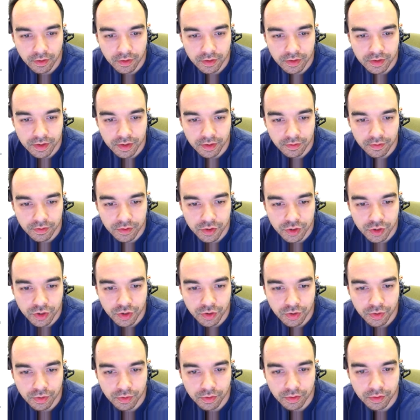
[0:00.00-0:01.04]
1st of
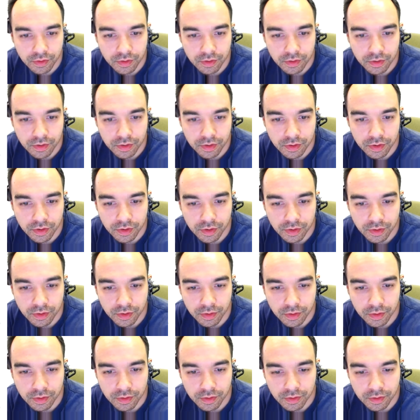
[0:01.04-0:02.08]
June
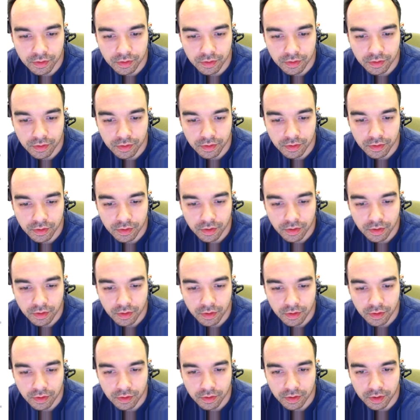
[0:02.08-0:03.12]
to
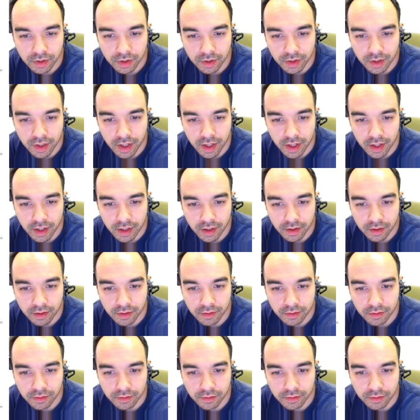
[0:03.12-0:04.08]
today.